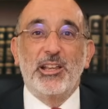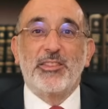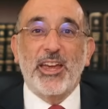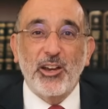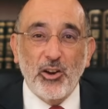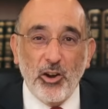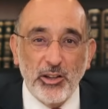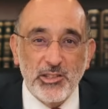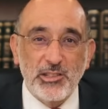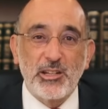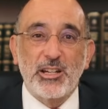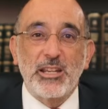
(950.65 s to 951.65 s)
They
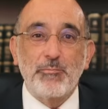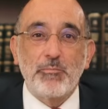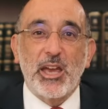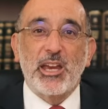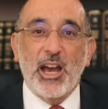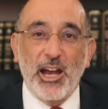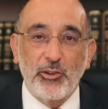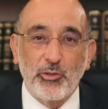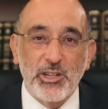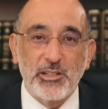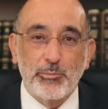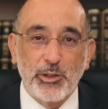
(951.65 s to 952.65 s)
constantly make
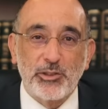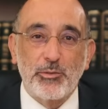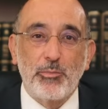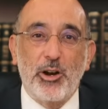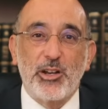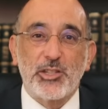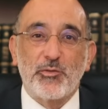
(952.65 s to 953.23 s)
unreasonable demands